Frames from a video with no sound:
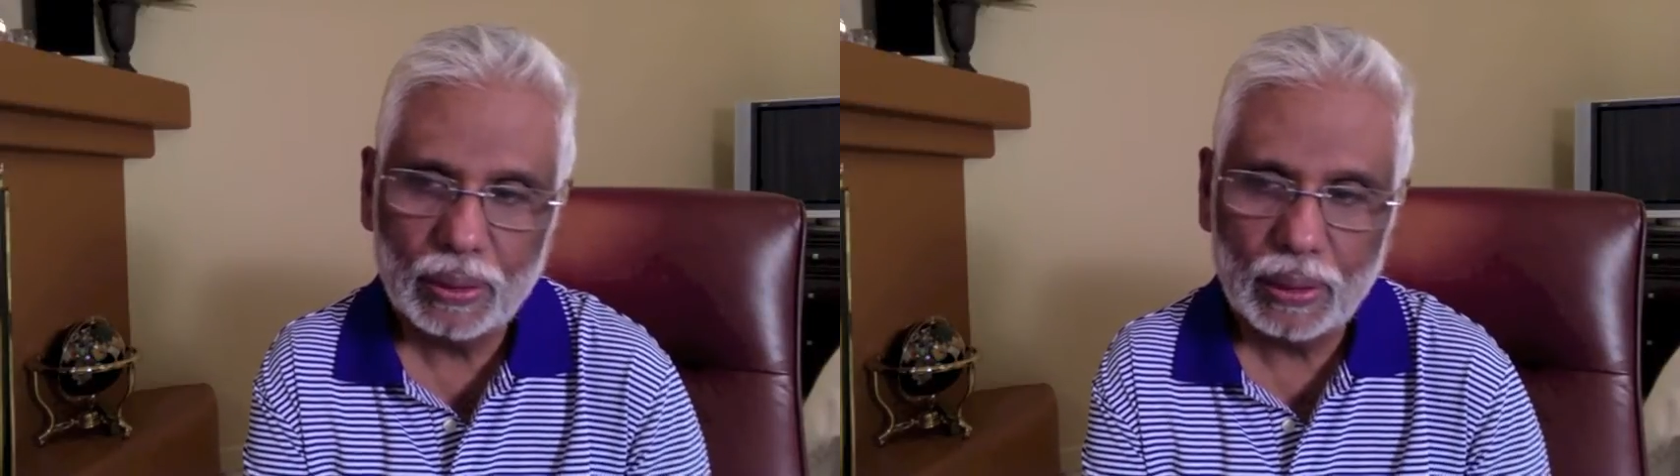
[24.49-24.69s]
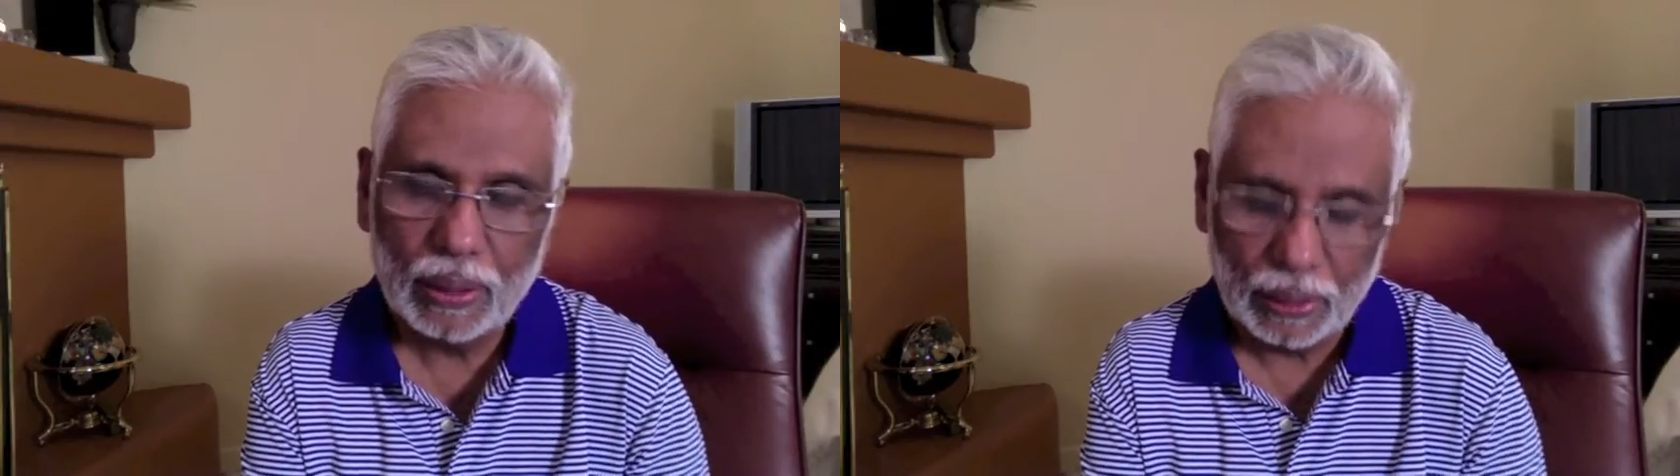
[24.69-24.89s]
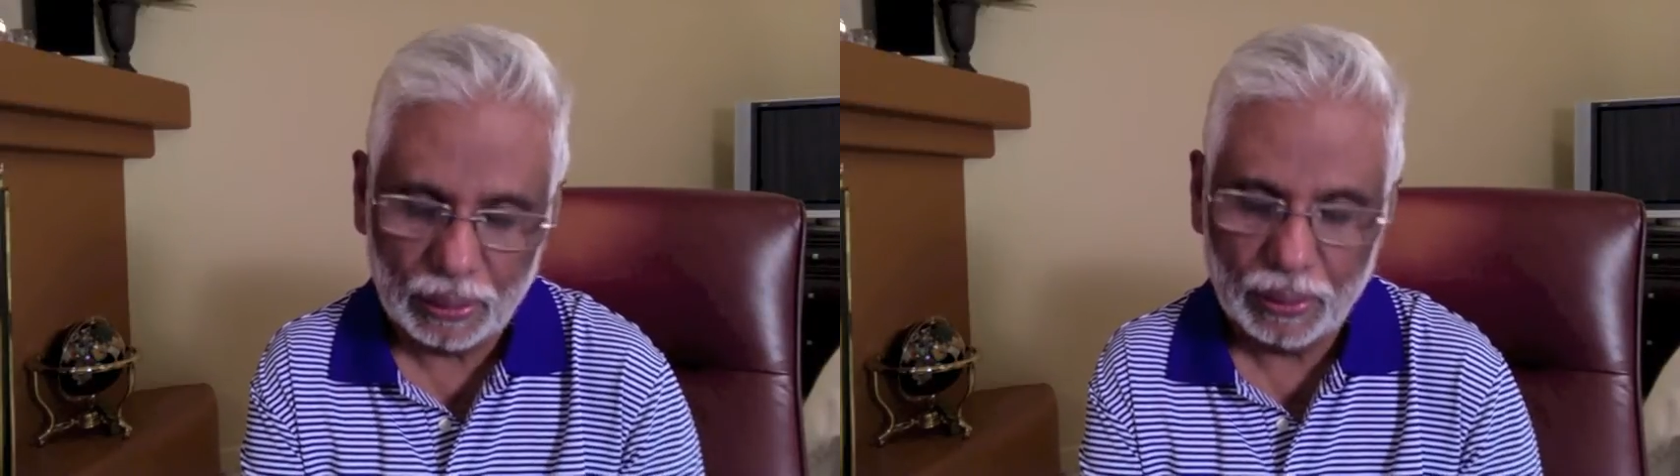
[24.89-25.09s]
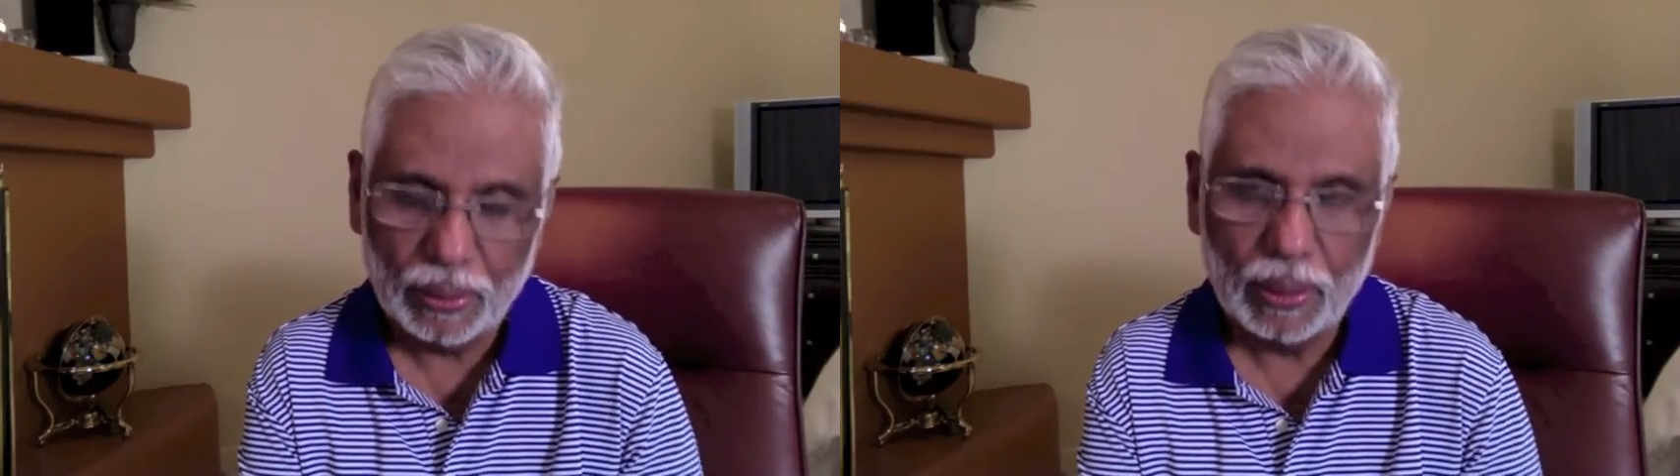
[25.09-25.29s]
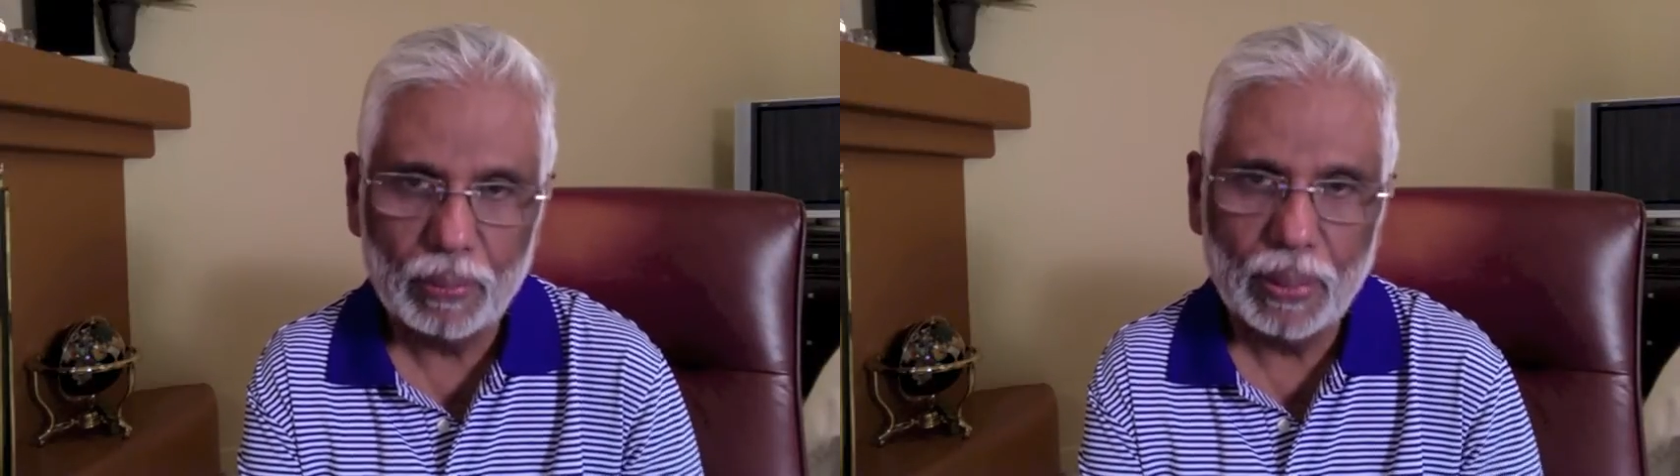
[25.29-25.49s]
And I
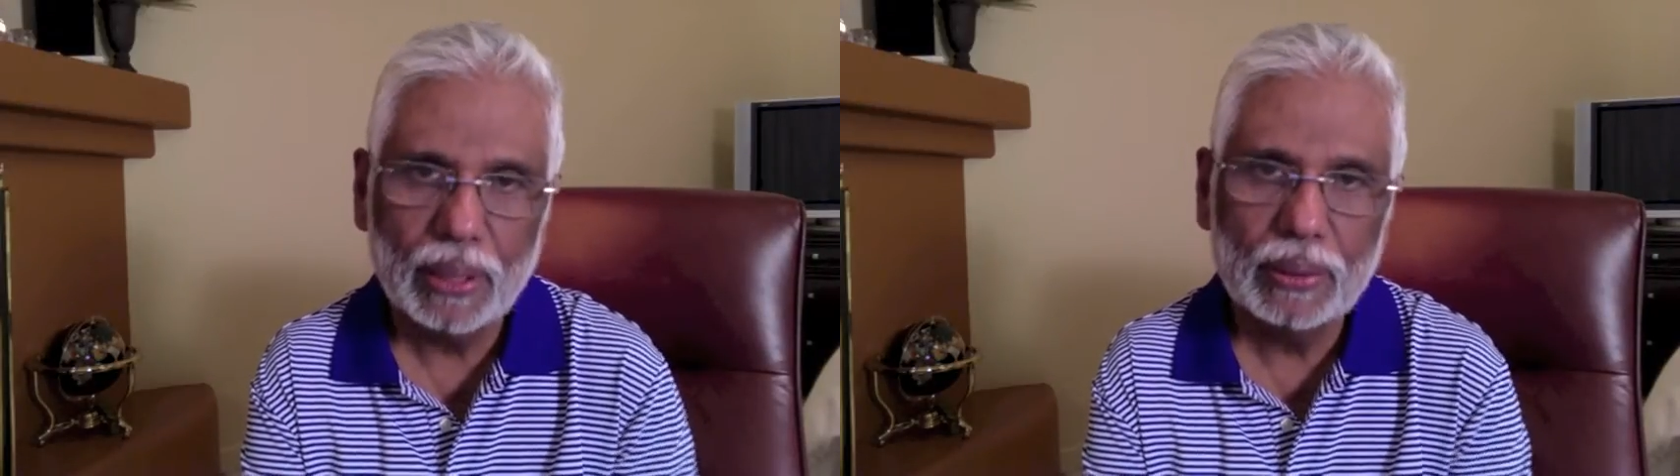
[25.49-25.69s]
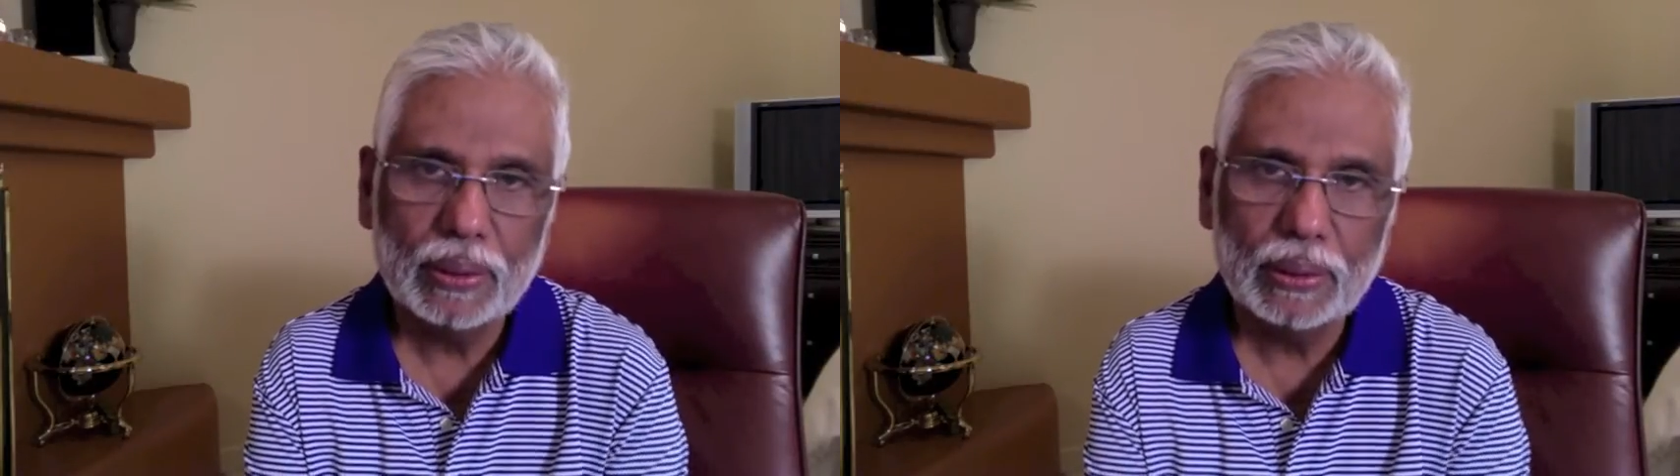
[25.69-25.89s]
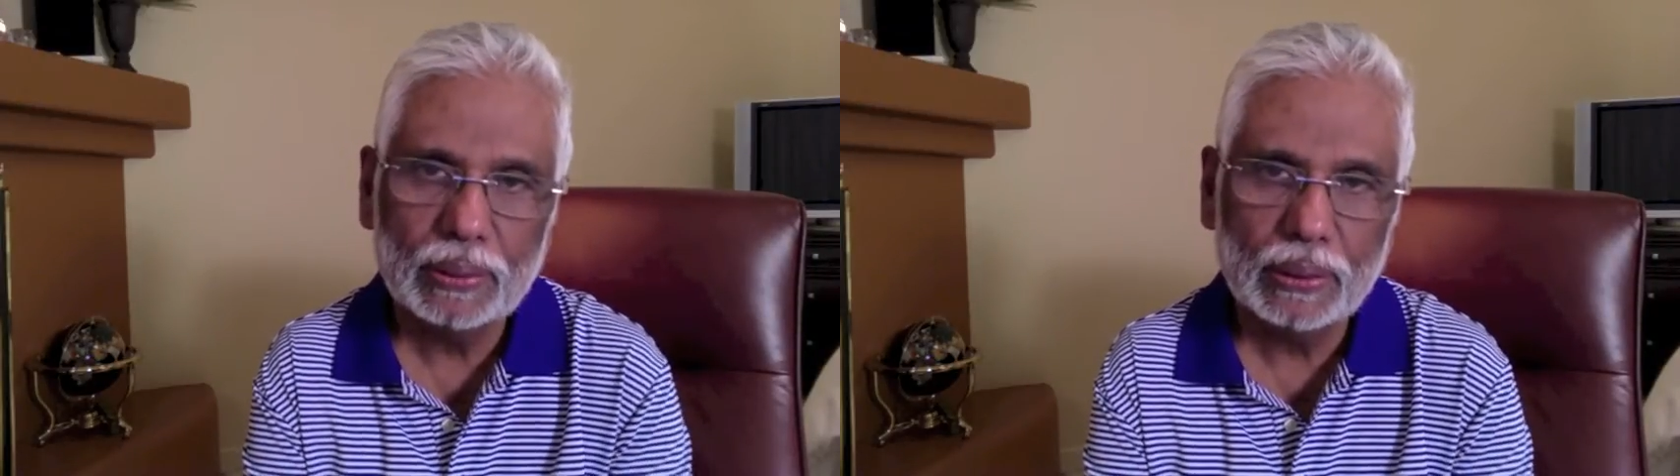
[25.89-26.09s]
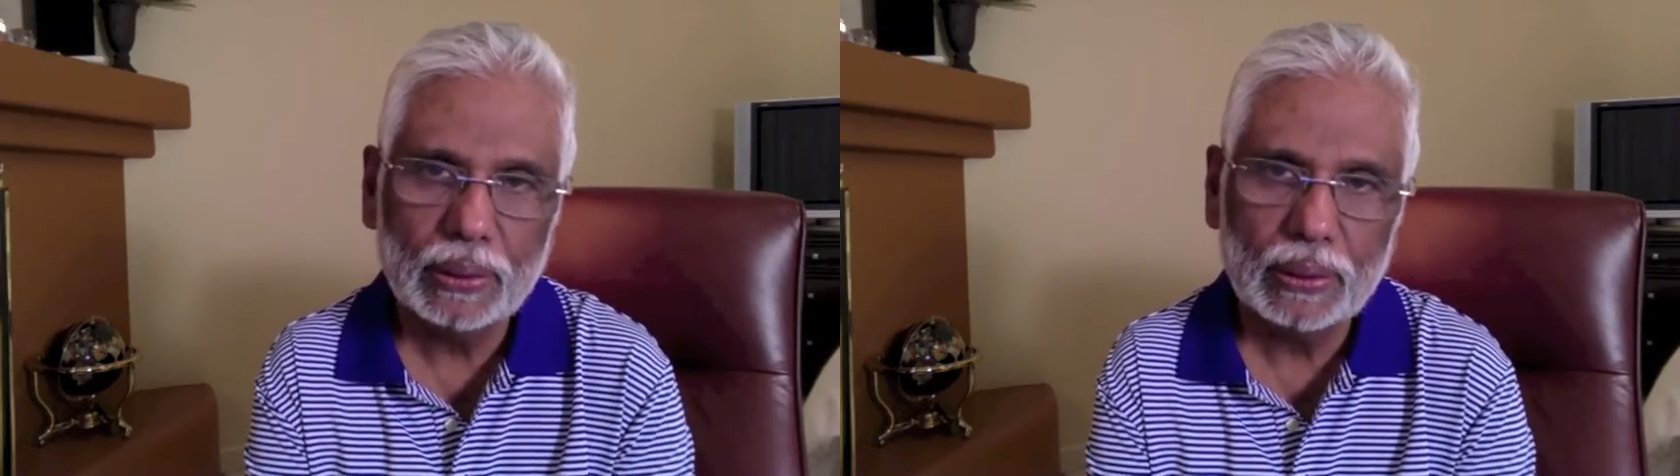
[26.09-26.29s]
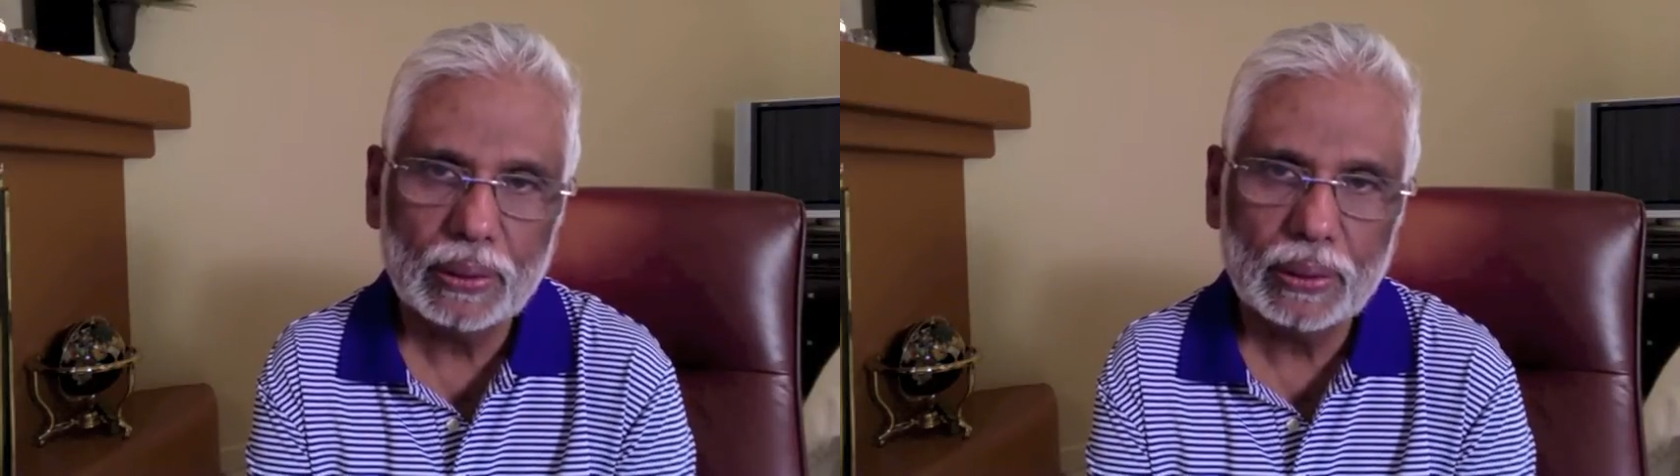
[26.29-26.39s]
turned a page and, said,